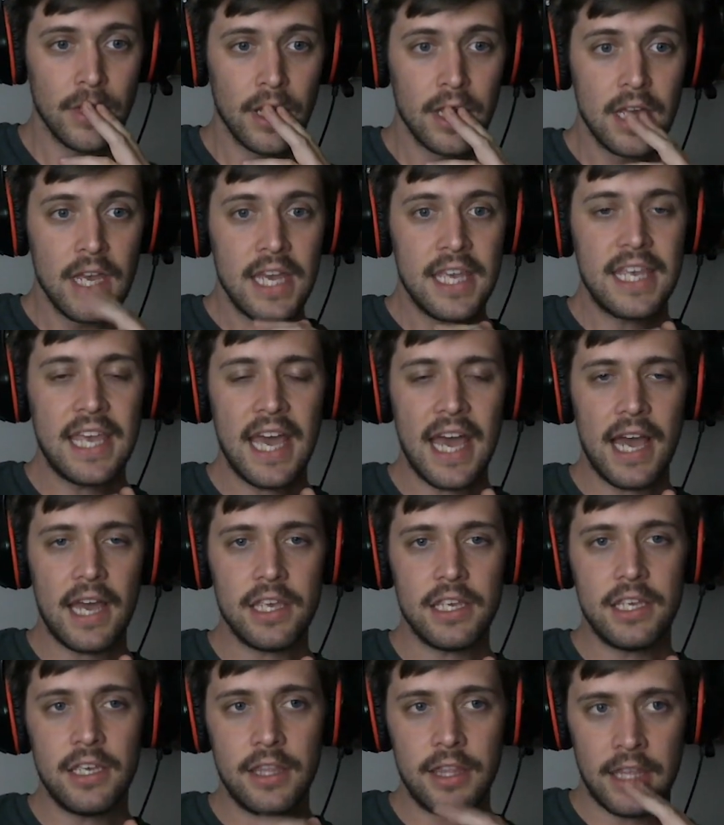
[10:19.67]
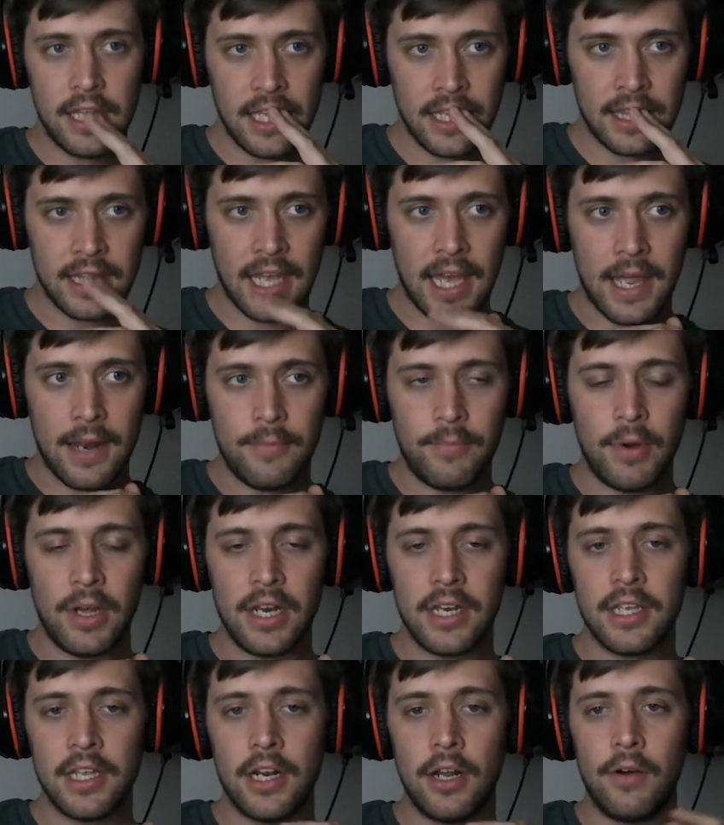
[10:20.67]
Yeah, you'd think that, but
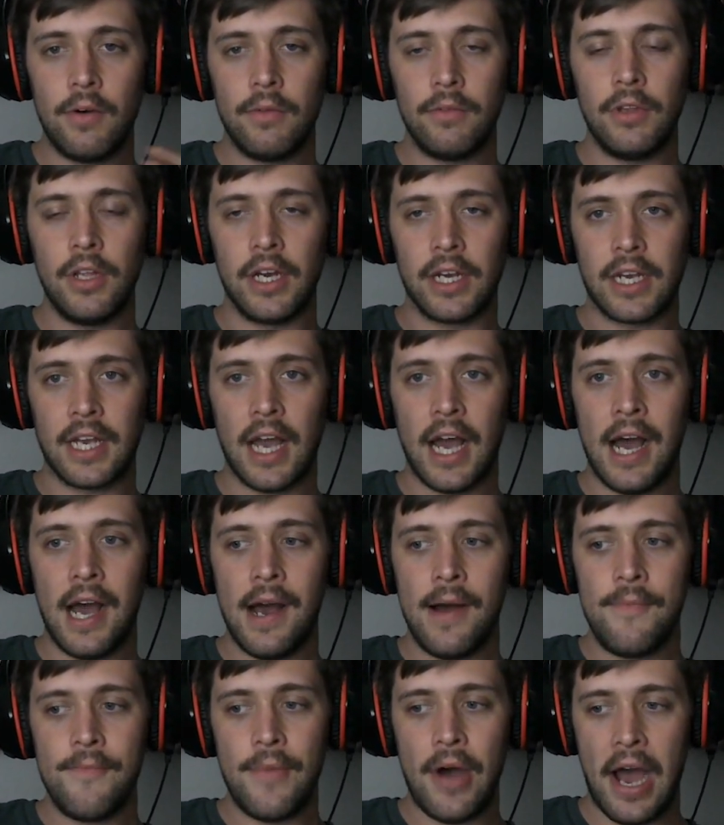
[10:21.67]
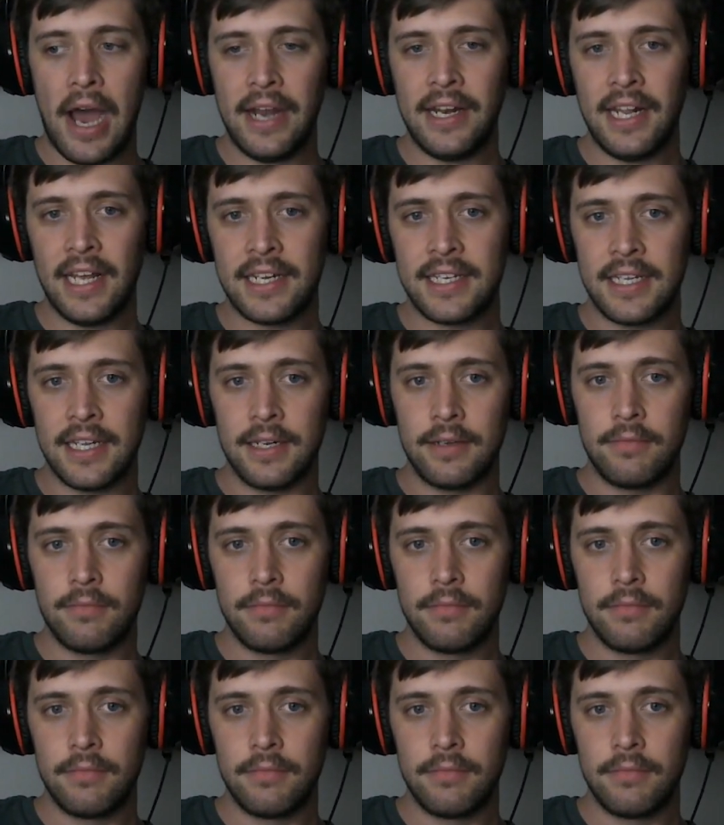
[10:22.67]
look, I'd like to,